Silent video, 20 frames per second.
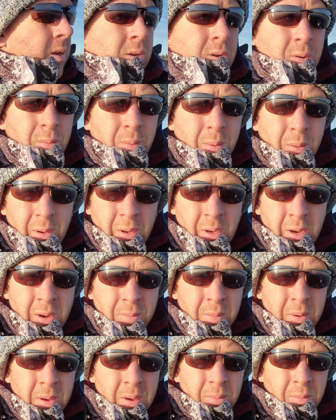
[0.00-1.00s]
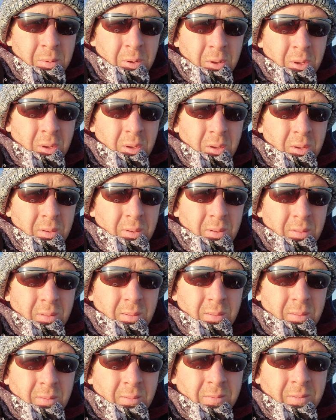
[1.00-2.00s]
too many people
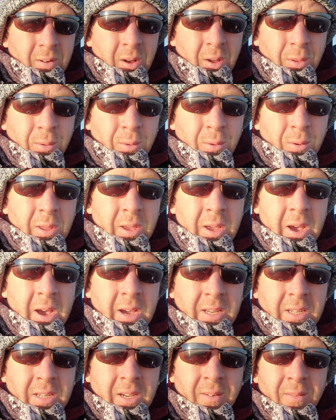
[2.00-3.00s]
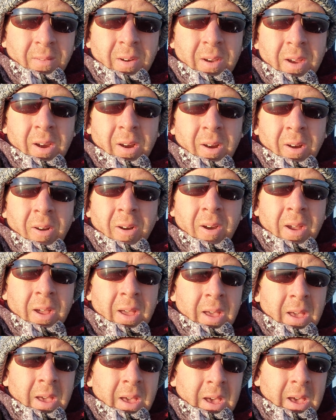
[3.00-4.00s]
fall through the ice every year,
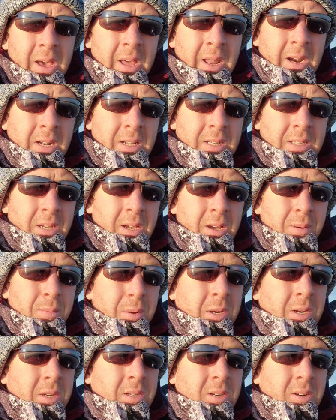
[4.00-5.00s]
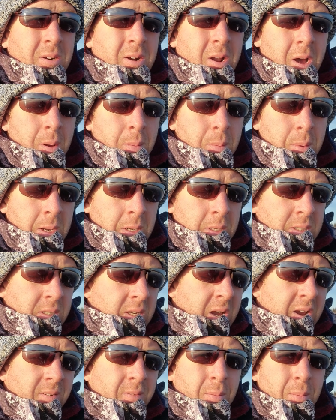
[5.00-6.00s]
and it's because they're not being
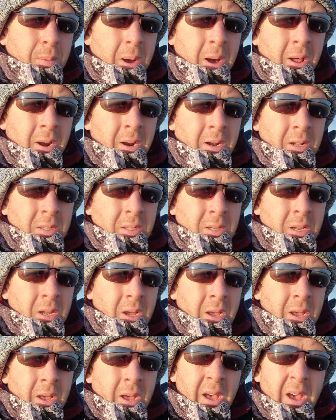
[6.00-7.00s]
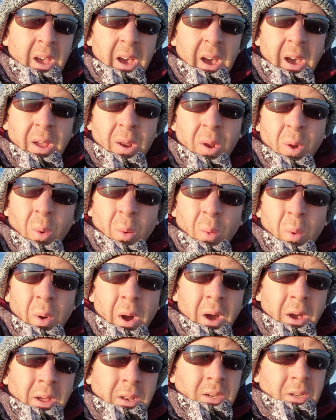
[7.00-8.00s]
safe about it. And I don't
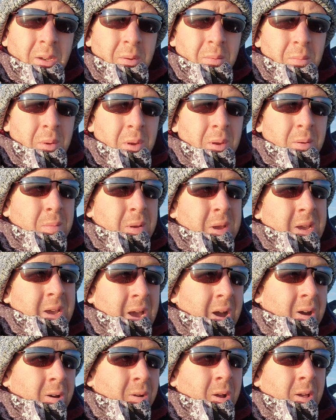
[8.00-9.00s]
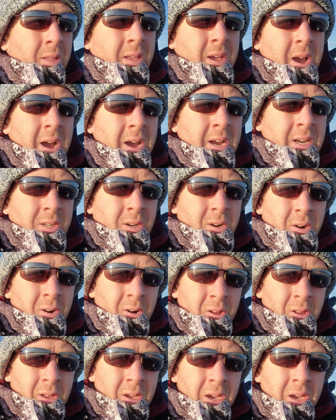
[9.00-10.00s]
want me being out on the ice
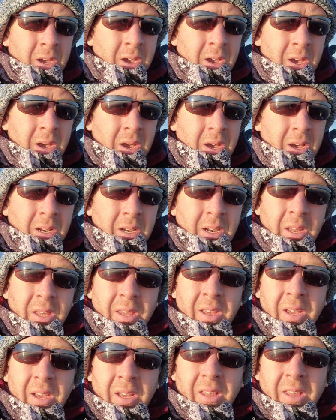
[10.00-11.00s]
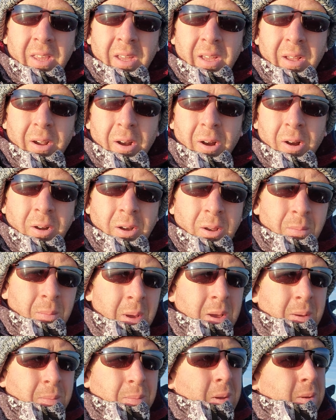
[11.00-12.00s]
early to think that, or to
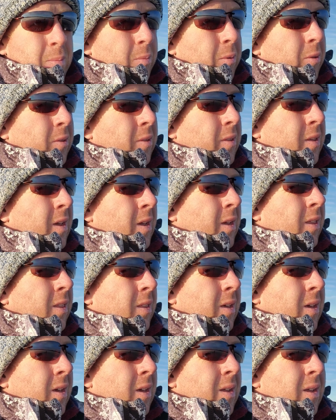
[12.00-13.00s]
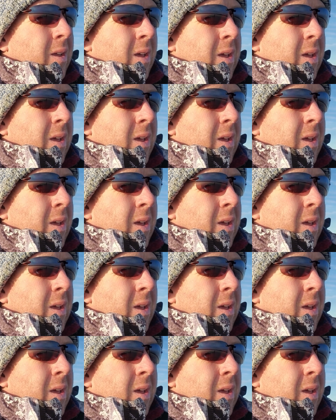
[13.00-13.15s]
make people think that